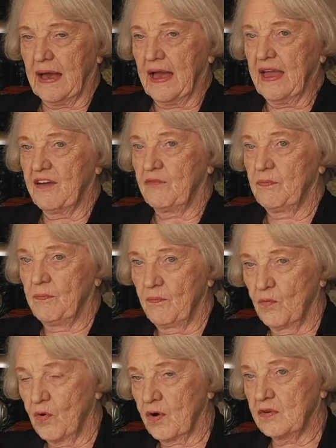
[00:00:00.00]
I have
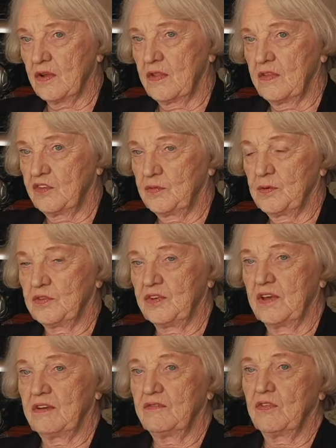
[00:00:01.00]
worked on this
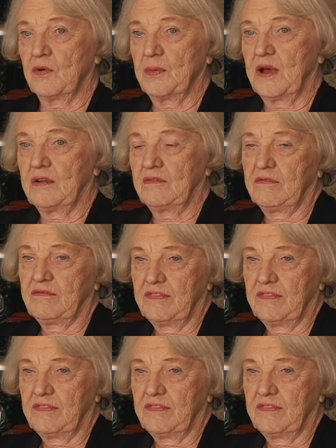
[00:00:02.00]
museum for about